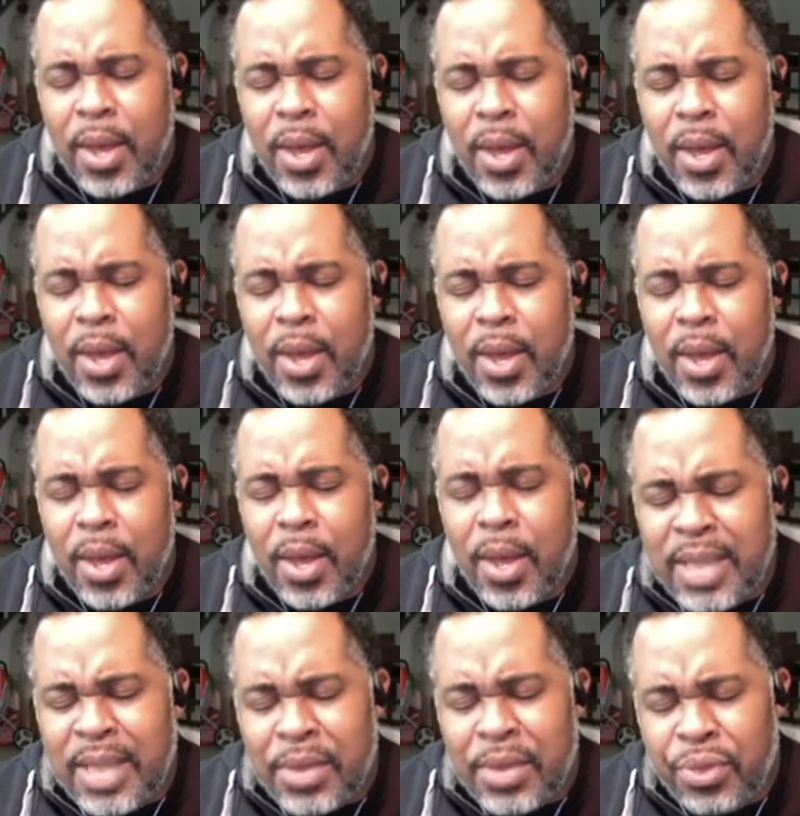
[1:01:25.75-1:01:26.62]
We just
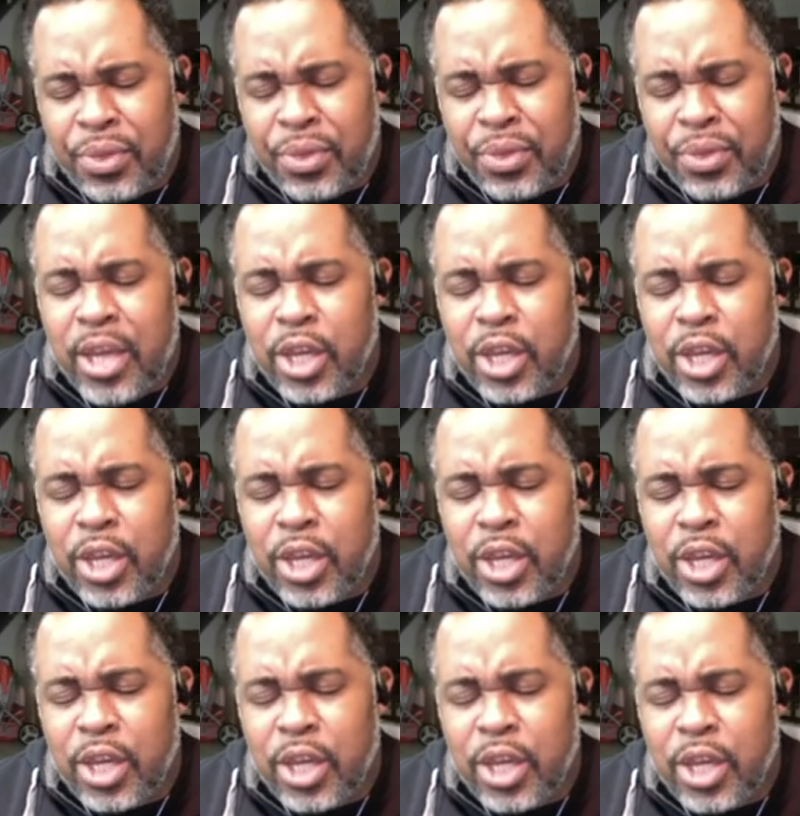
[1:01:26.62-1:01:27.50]
say thank you,
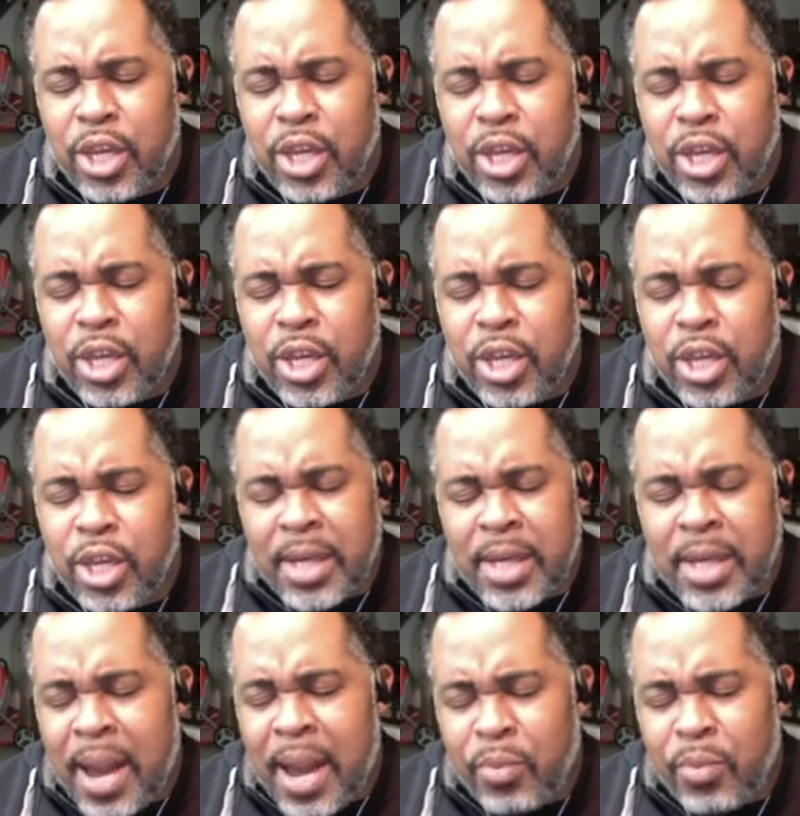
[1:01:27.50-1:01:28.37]
God. And
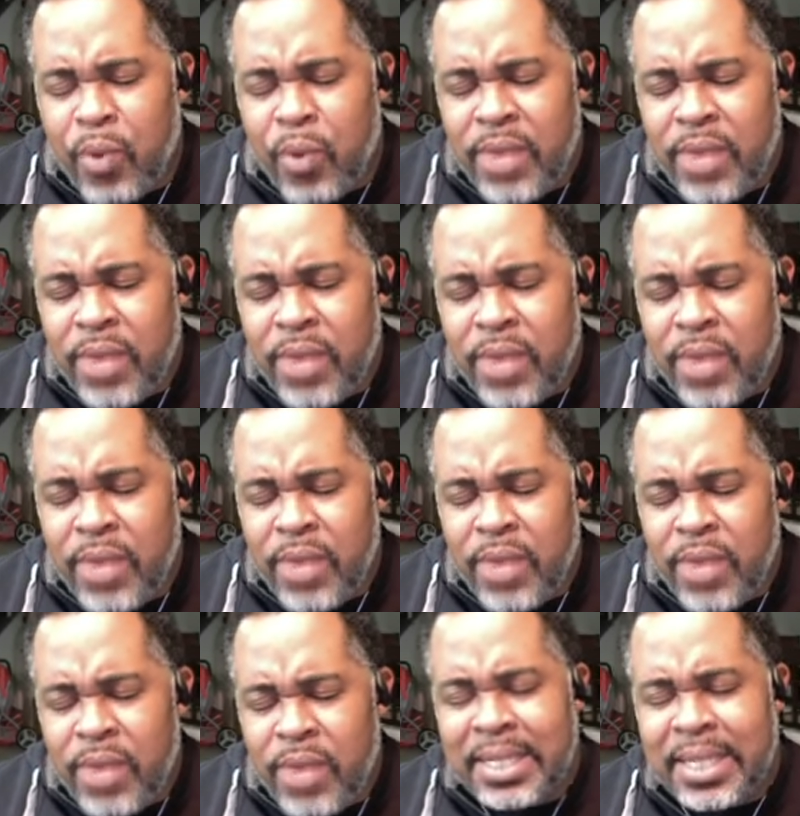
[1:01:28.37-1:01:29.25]
God, I'm grateful that
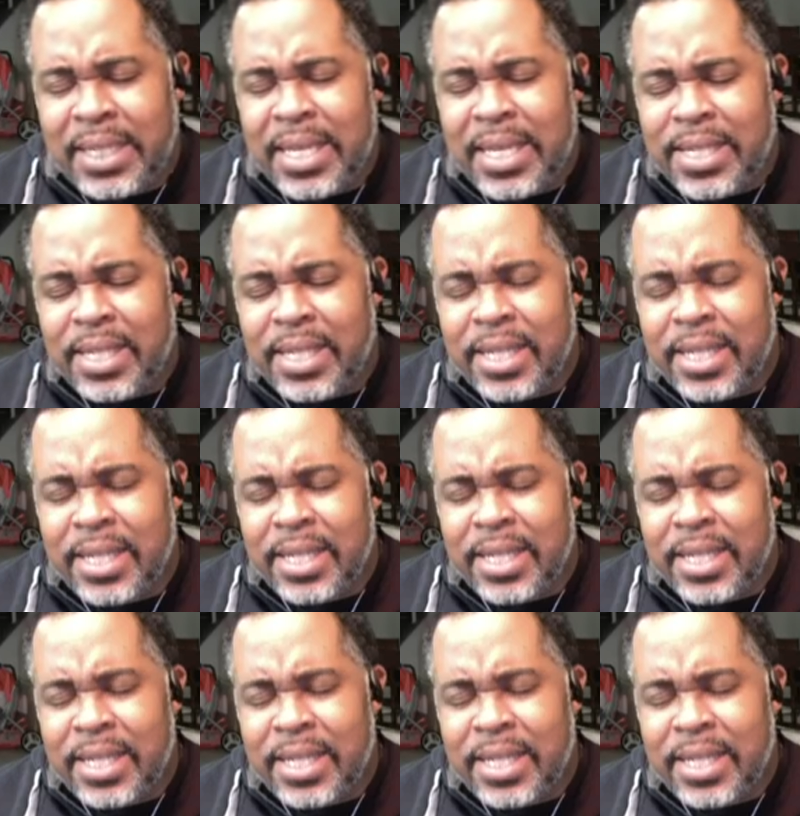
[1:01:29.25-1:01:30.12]
in this season of
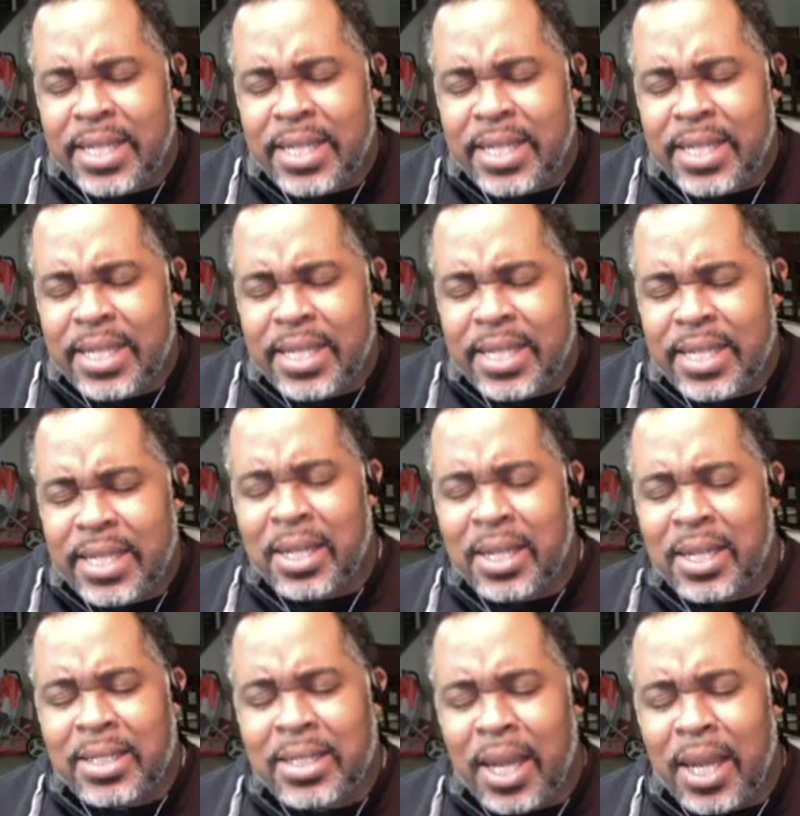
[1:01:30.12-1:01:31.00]
social
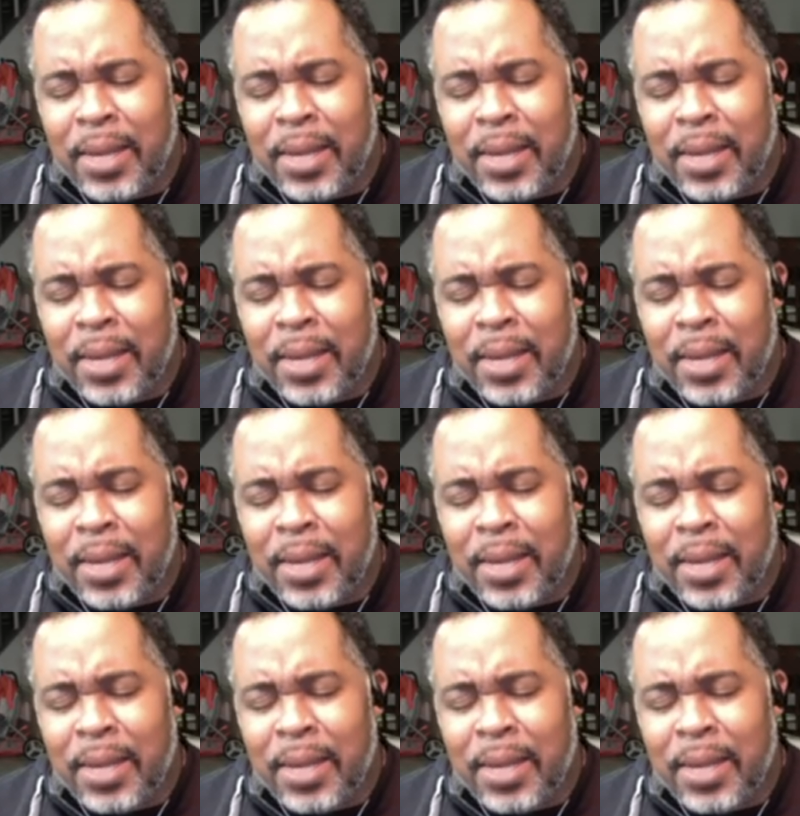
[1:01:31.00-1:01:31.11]
distancing,